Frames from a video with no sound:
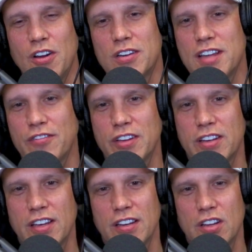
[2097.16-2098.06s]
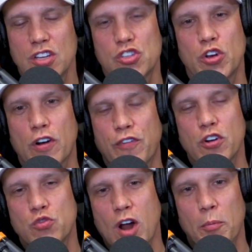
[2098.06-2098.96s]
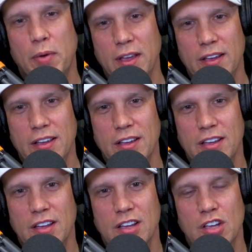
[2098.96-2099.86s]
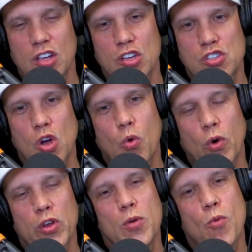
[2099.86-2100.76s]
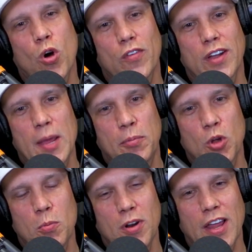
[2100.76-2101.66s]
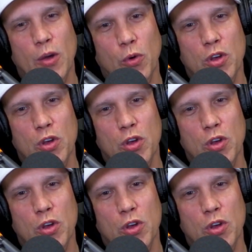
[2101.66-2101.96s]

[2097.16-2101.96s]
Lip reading: no, it definitely did. So you're a first round pick. So were you more of a late bloomer? Like, were